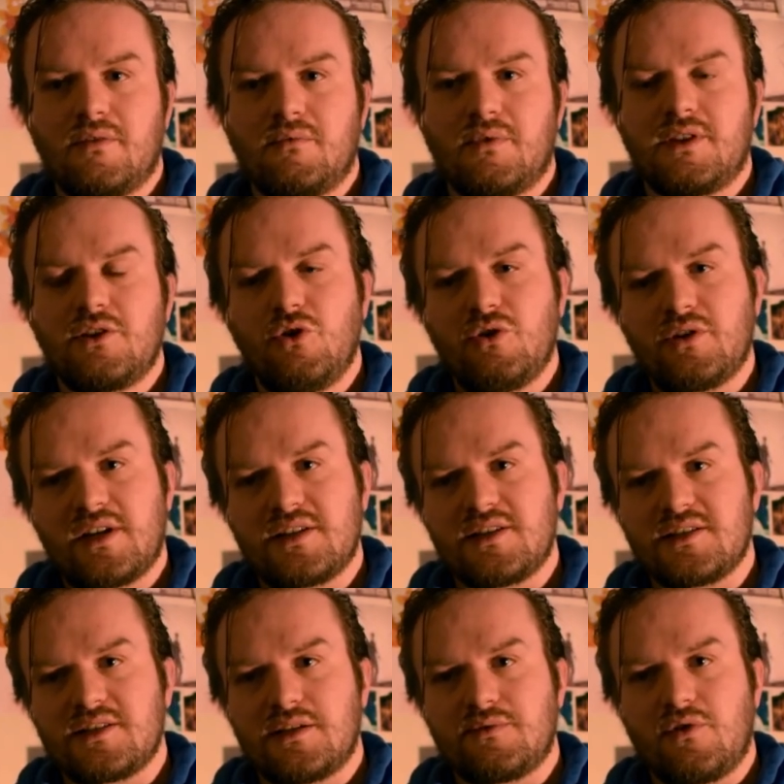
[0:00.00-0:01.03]
With the
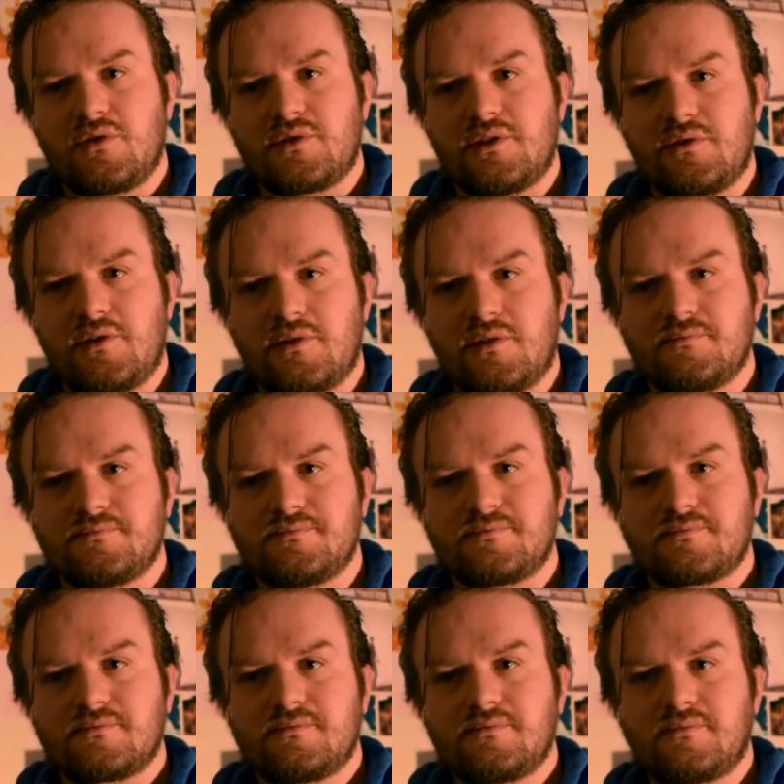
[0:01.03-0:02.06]
organization I volunteered at,
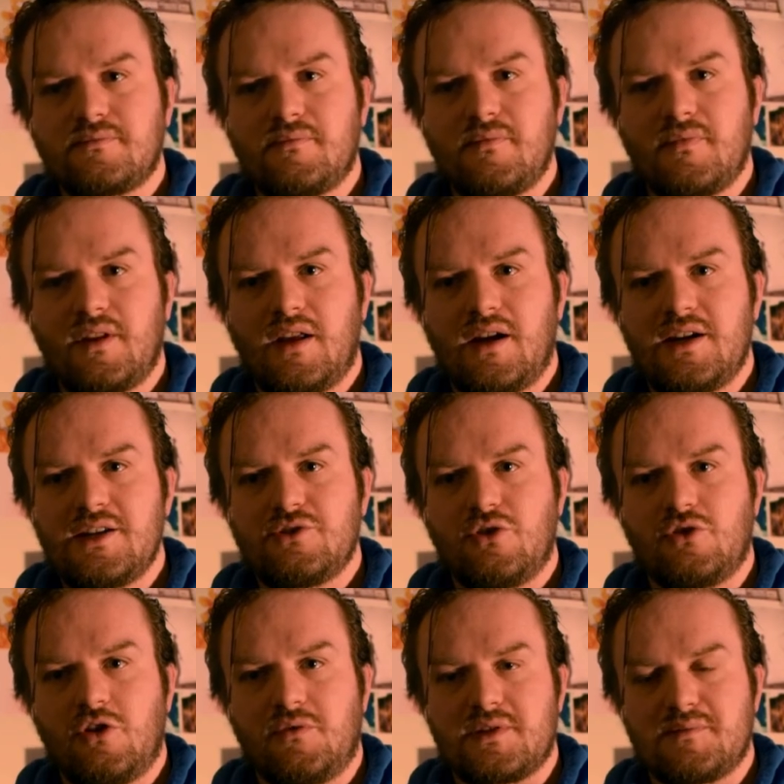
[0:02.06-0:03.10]
I
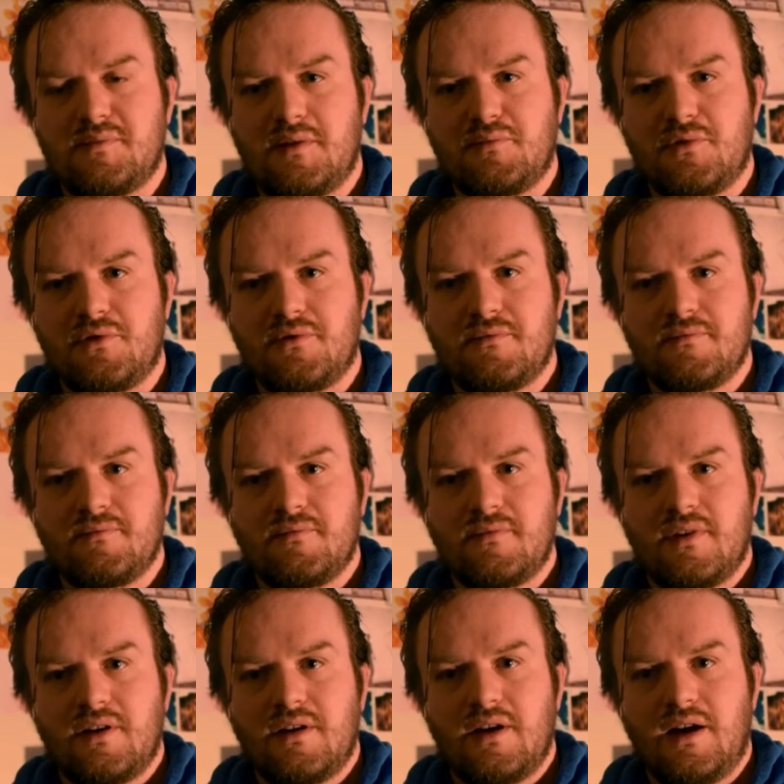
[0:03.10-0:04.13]
started off as a member,
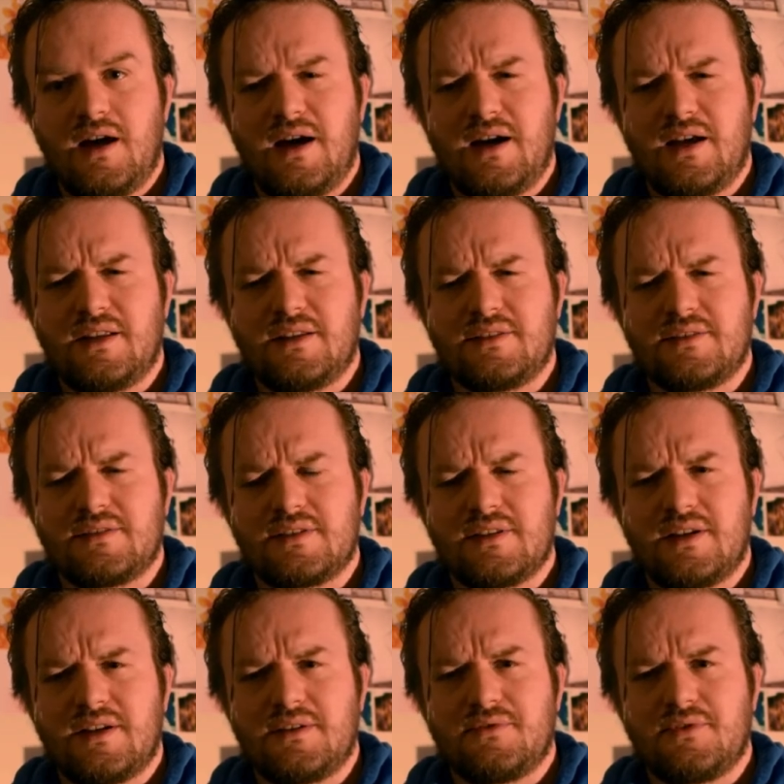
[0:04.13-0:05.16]
and
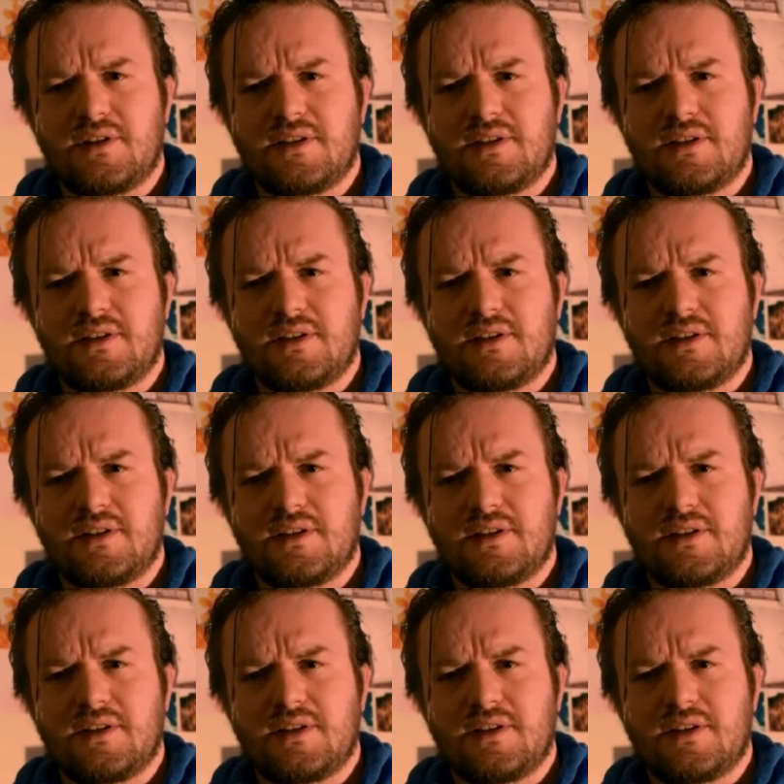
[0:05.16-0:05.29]
I